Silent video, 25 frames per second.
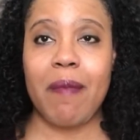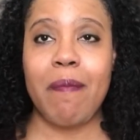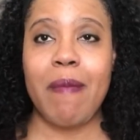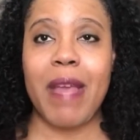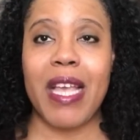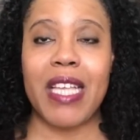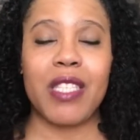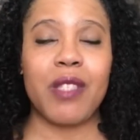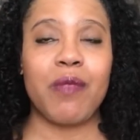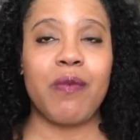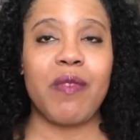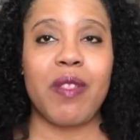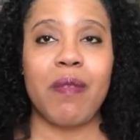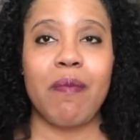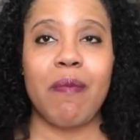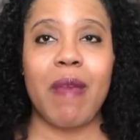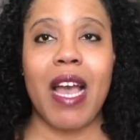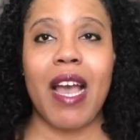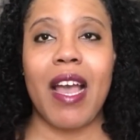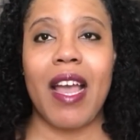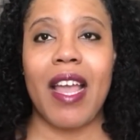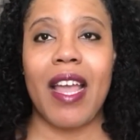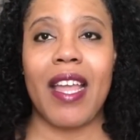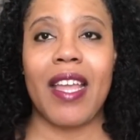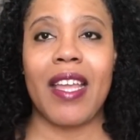It messed with
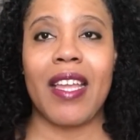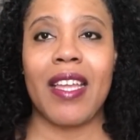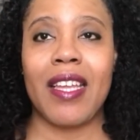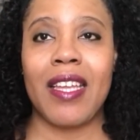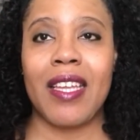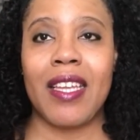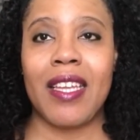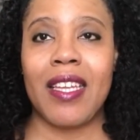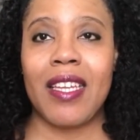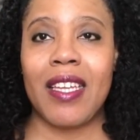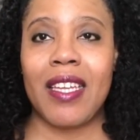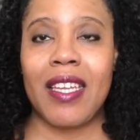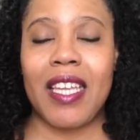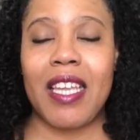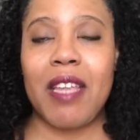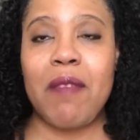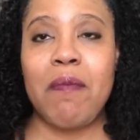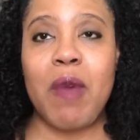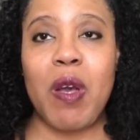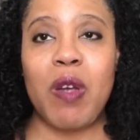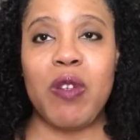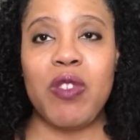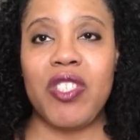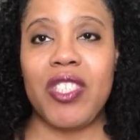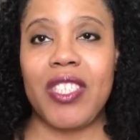my
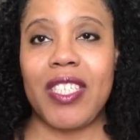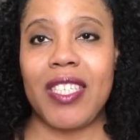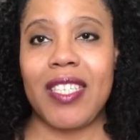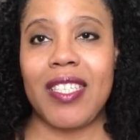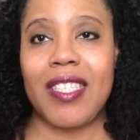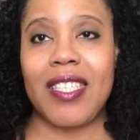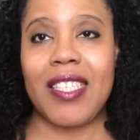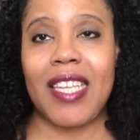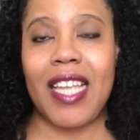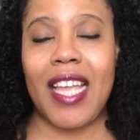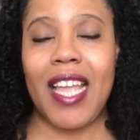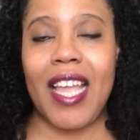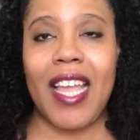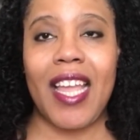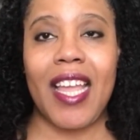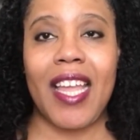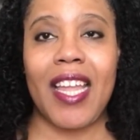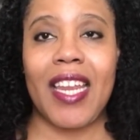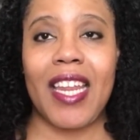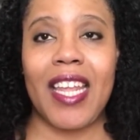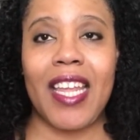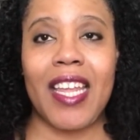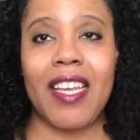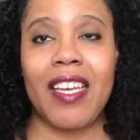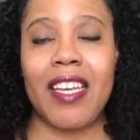emotions,
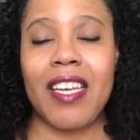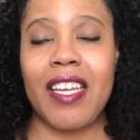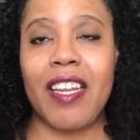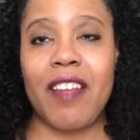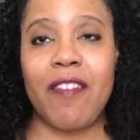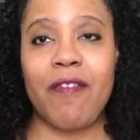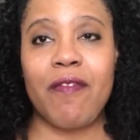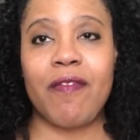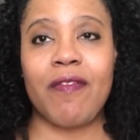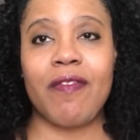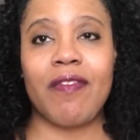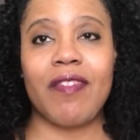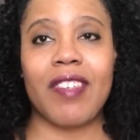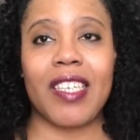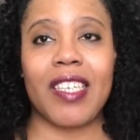and it could have